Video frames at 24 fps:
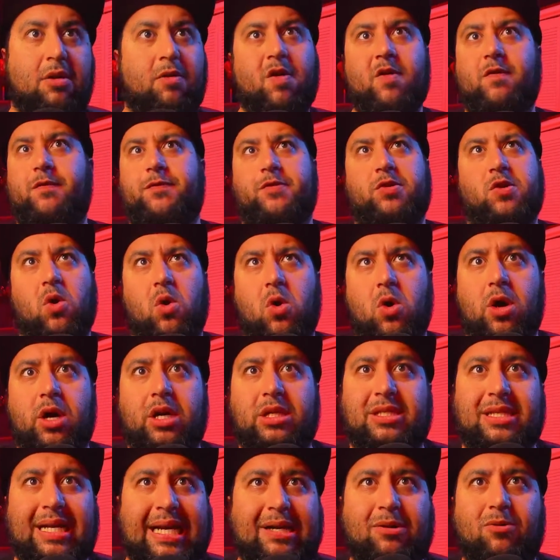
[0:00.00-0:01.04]
Of
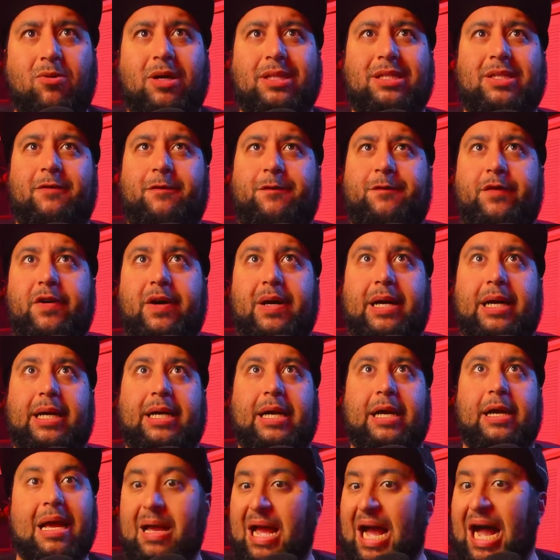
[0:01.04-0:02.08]
course. Like, what the
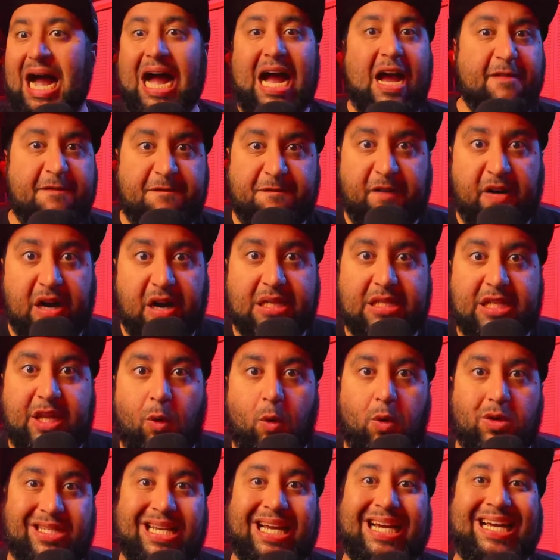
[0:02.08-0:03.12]
fuck? I thought there
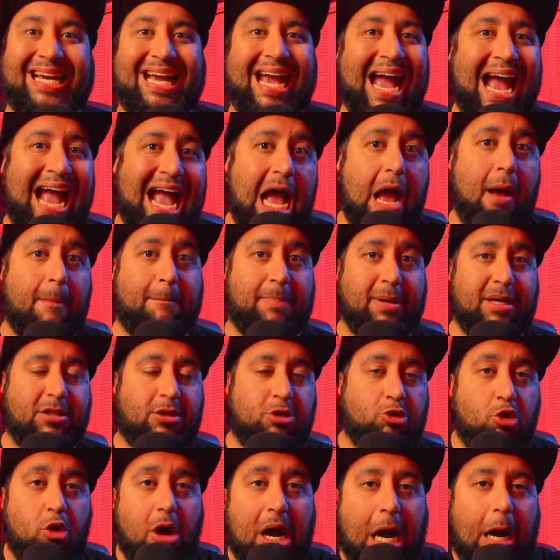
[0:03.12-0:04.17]
was a cap
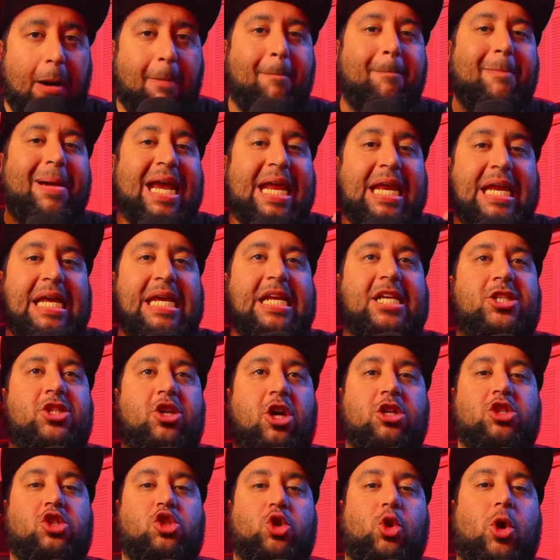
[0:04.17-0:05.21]
to how many
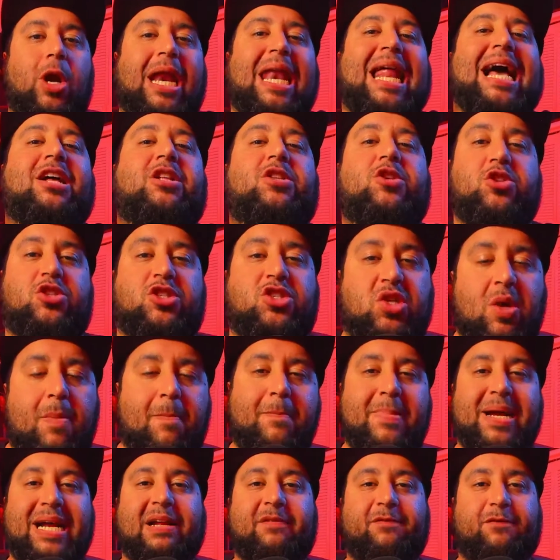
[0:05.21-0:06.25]
songs you're allowed to
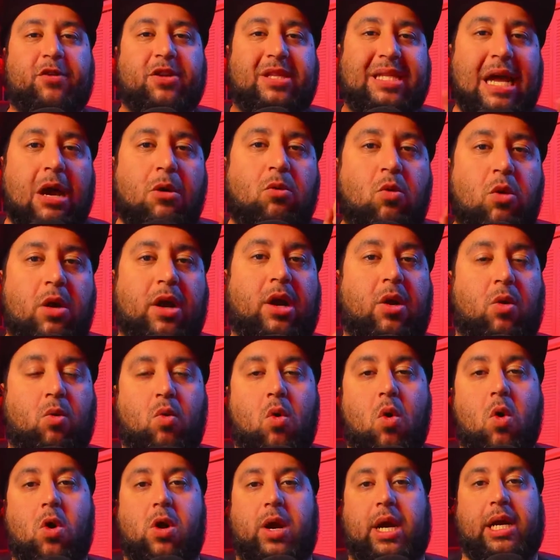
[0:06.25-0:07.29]
submit for that one
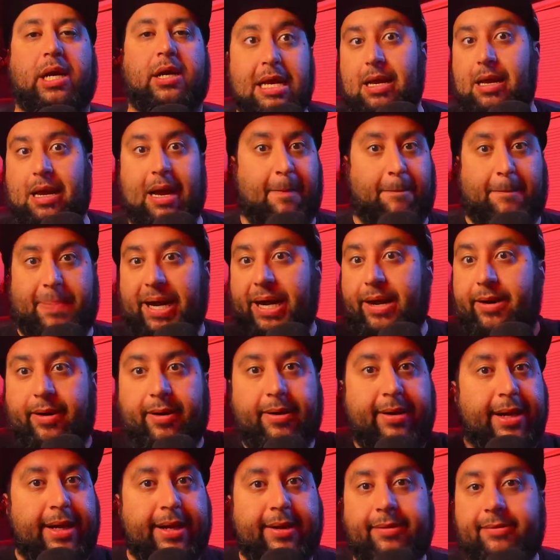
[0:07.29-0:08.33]
award.
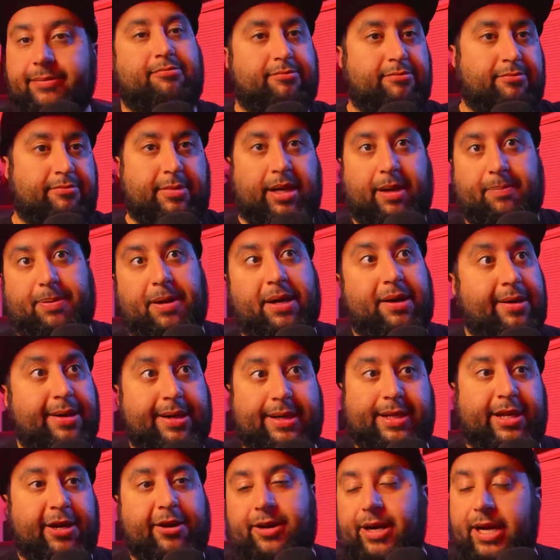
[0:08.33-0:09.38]
Apparently
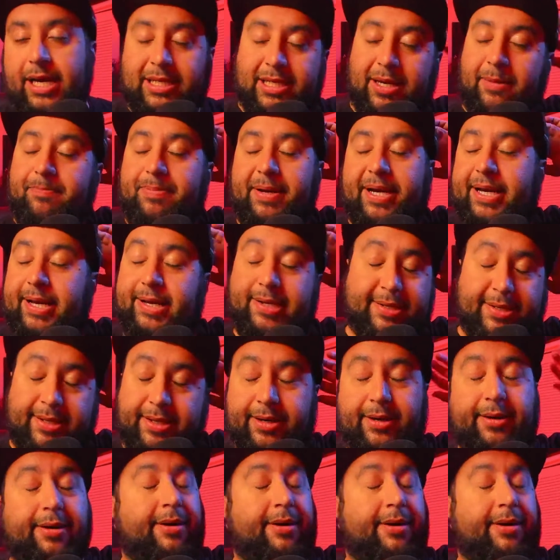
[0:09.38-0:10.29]
there isn't because,